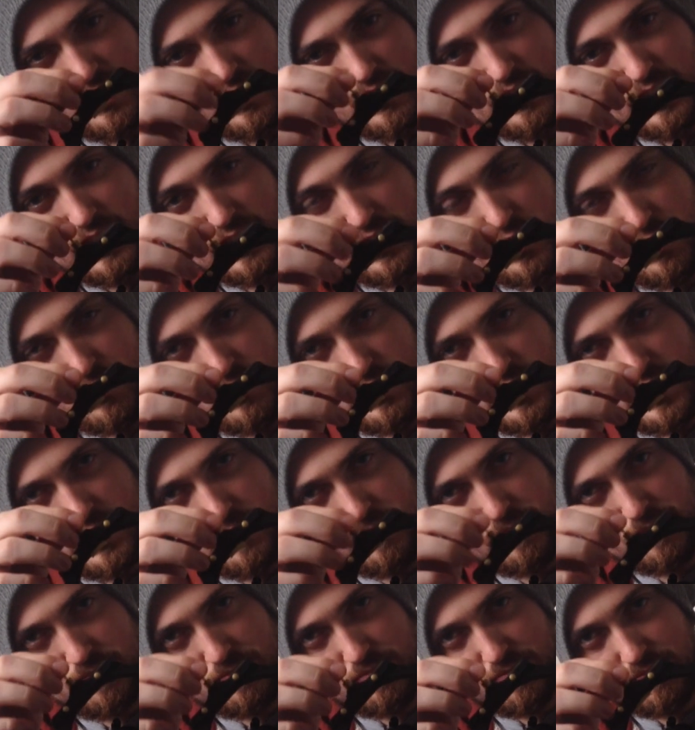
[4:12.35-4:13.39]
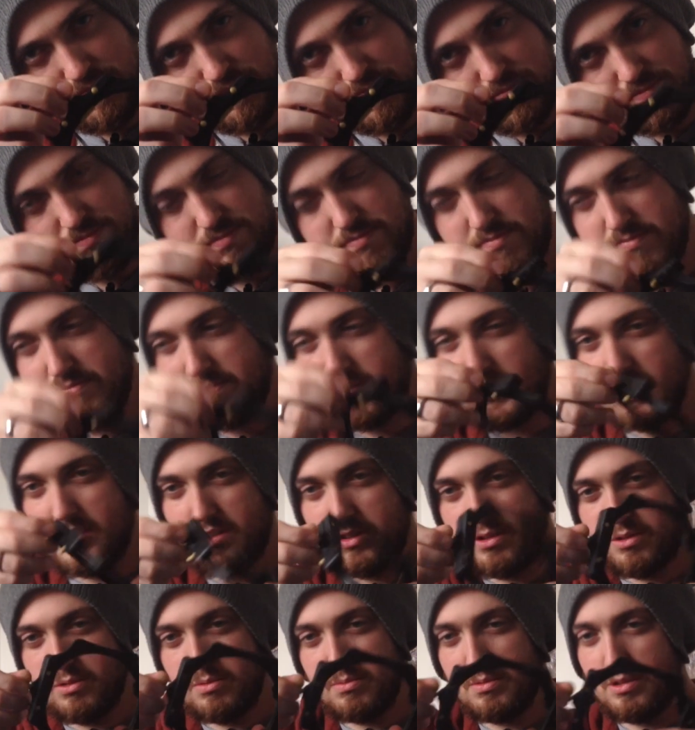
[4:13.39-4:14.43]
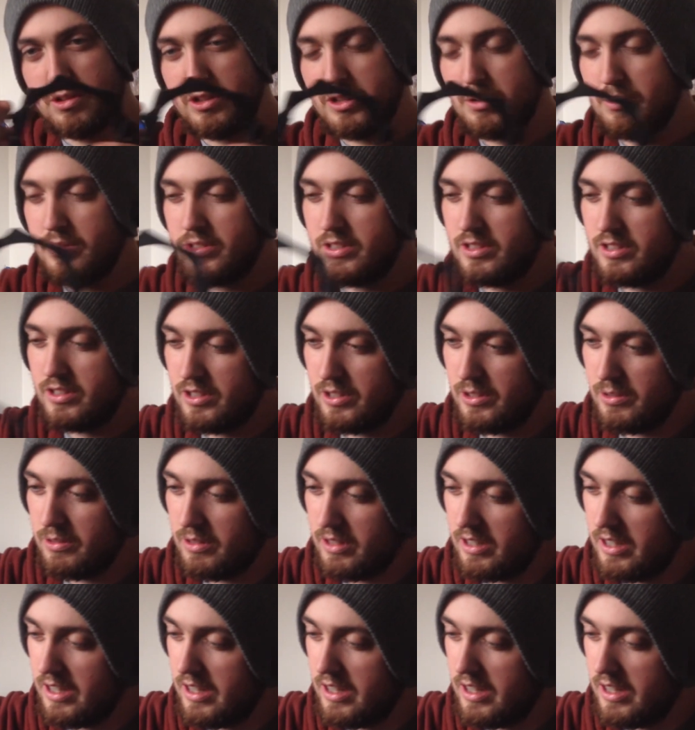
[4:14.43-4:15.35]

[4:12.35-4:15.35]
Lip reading: that goes in. So all you want to do